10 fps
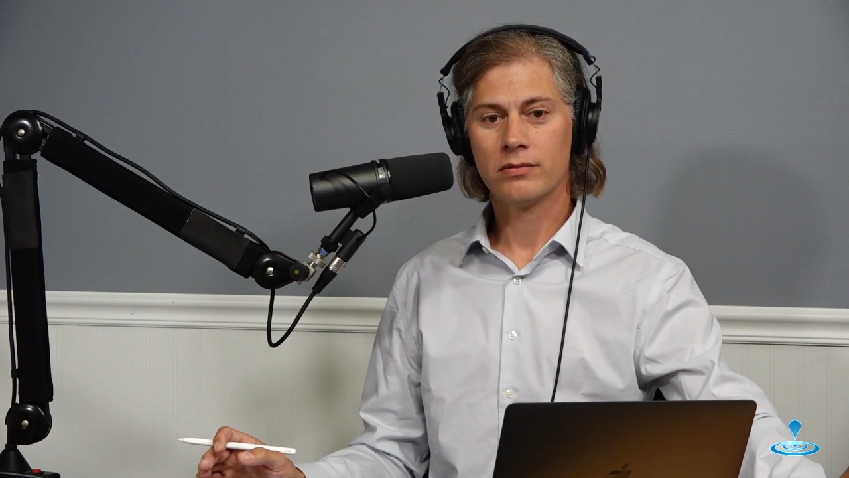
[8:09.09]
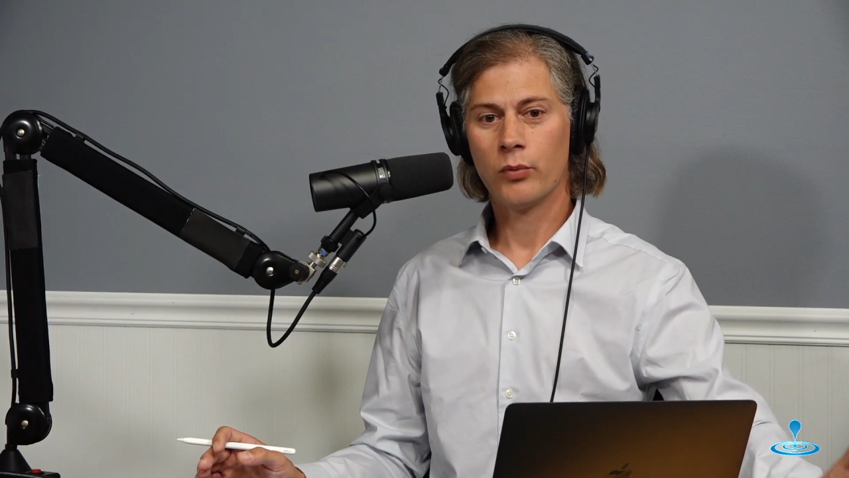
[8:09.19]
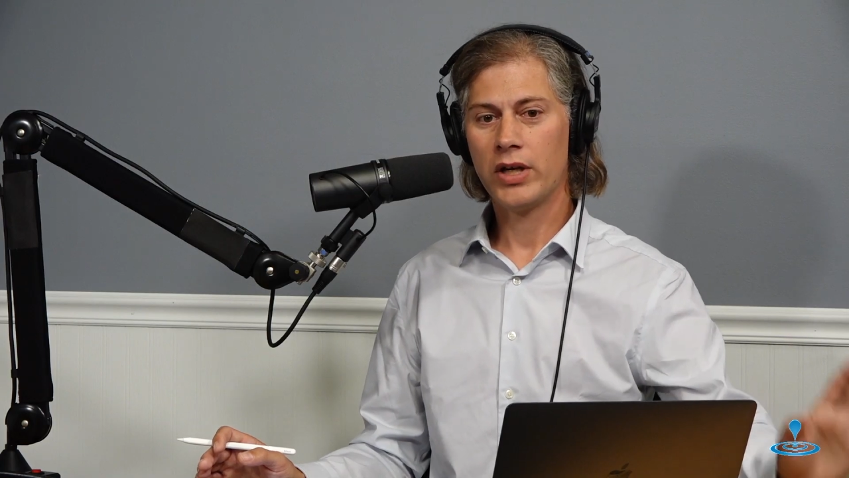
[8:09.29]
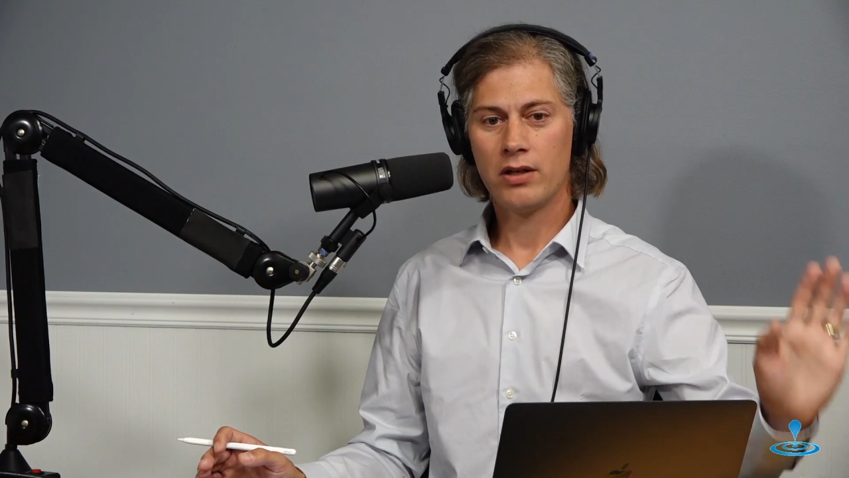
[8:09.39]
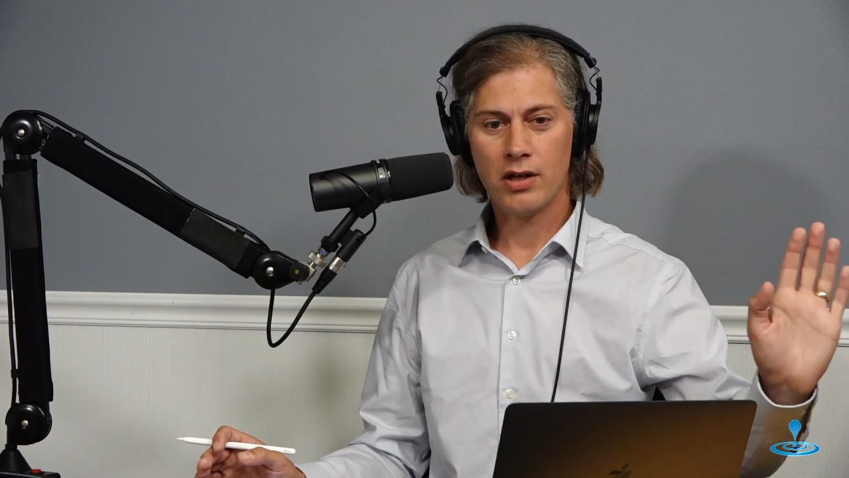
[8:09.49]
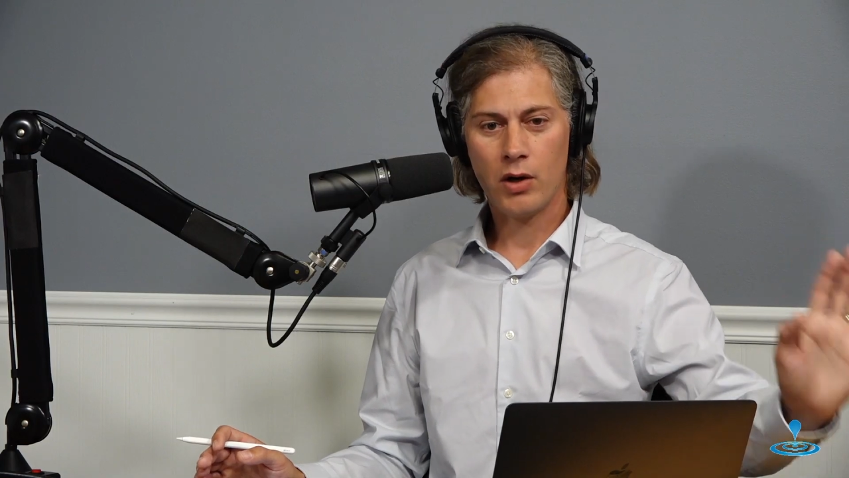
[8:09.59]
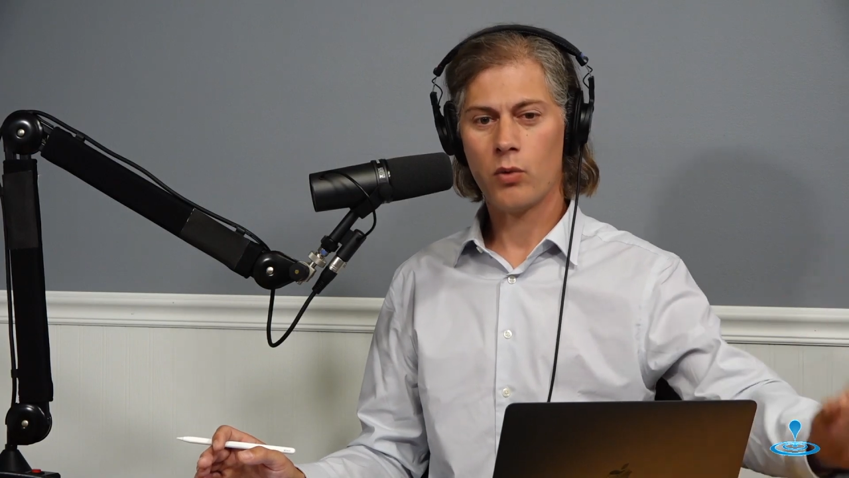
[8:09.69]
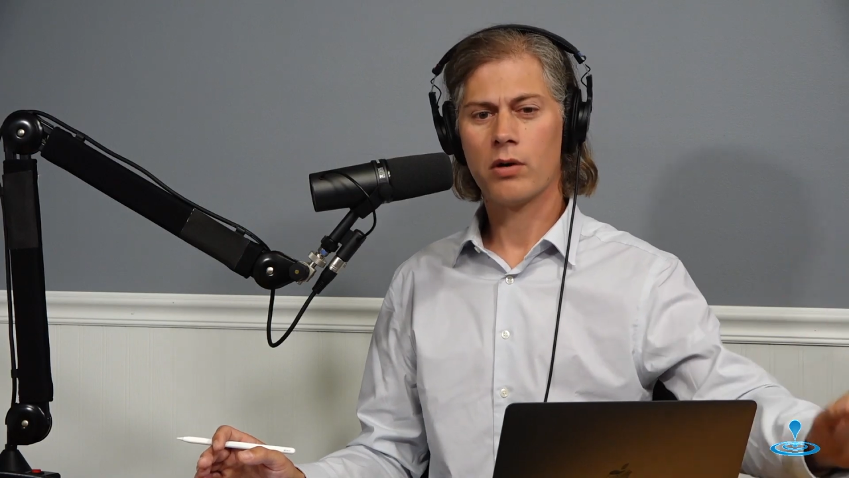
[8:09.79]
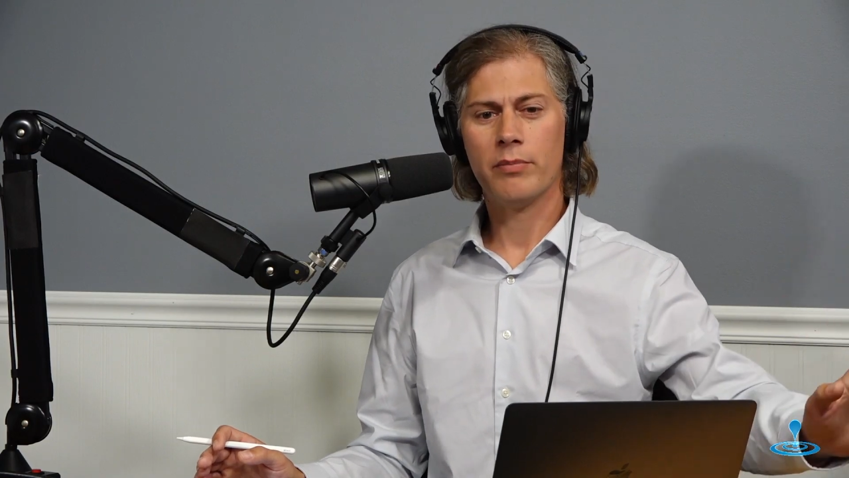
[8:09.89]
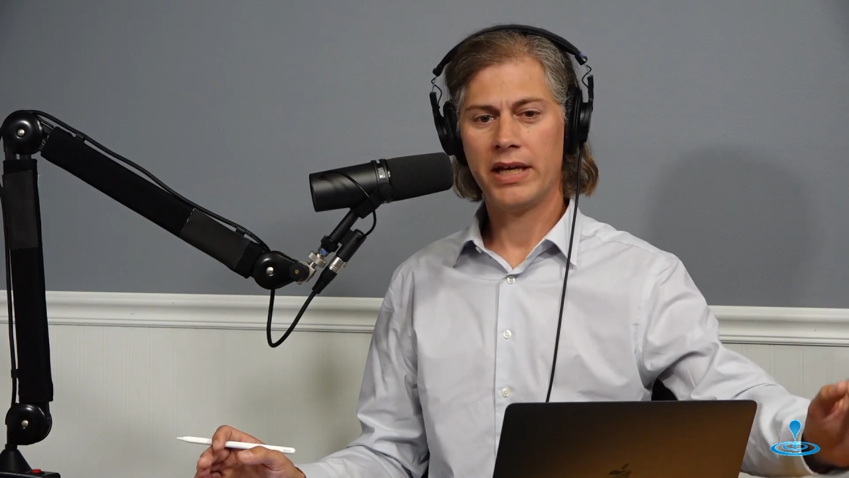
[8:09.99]
we know
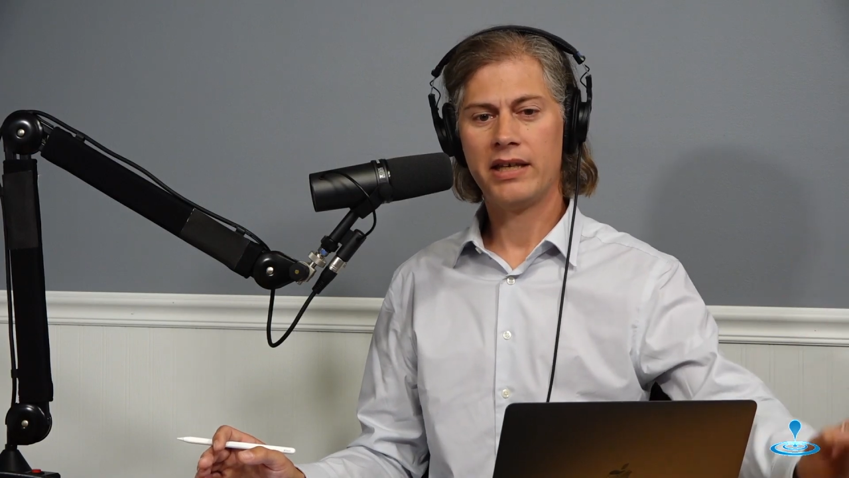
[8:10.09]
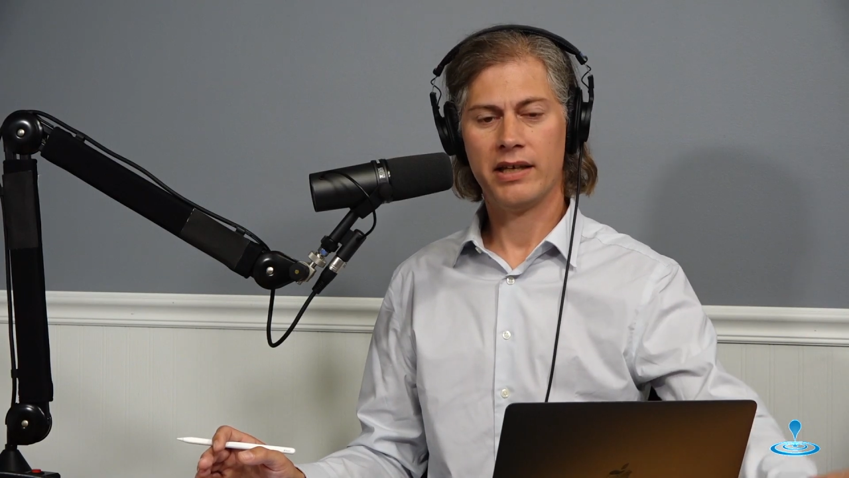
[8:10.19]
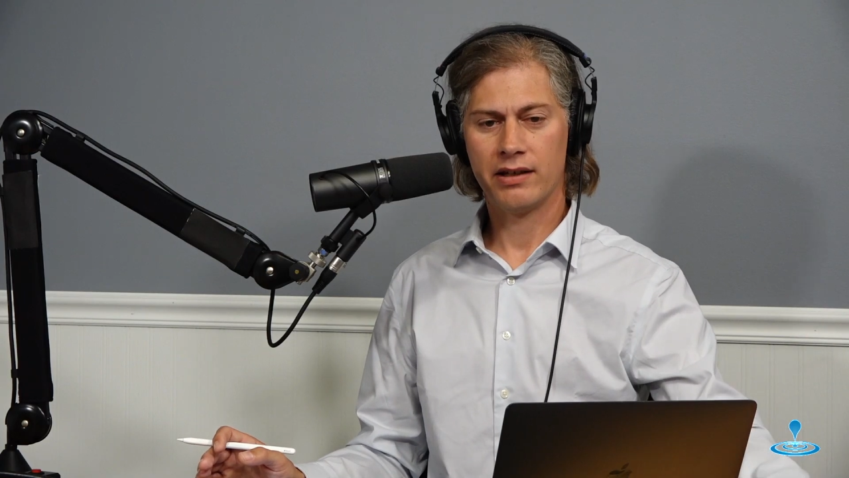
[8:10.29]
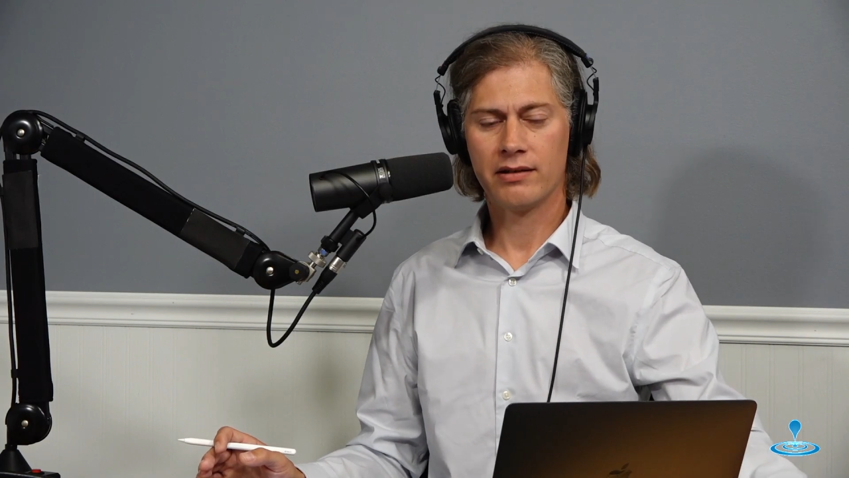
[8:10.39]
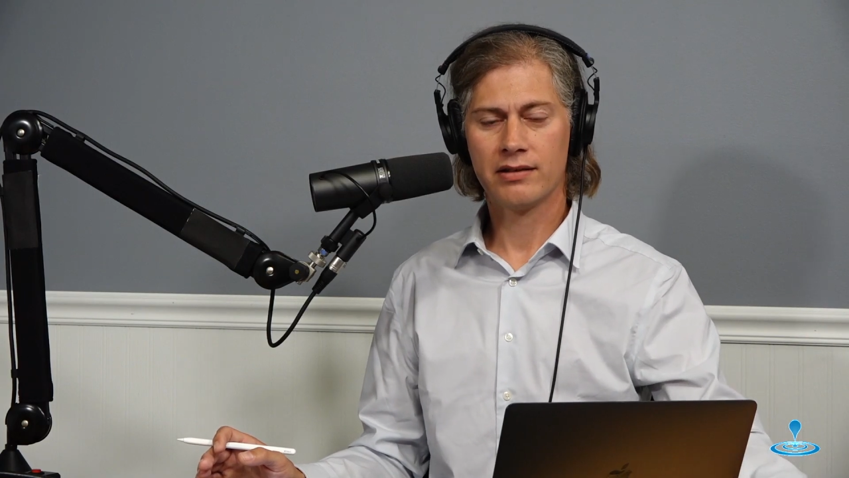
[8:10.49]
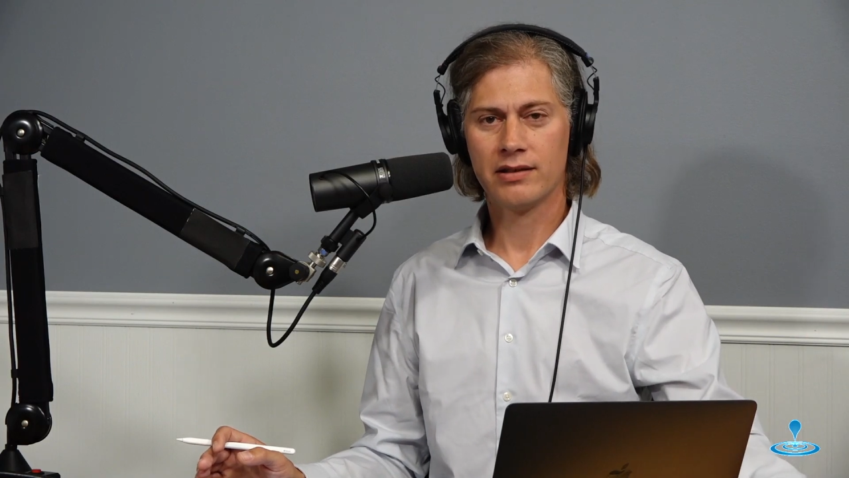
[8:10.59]
we're making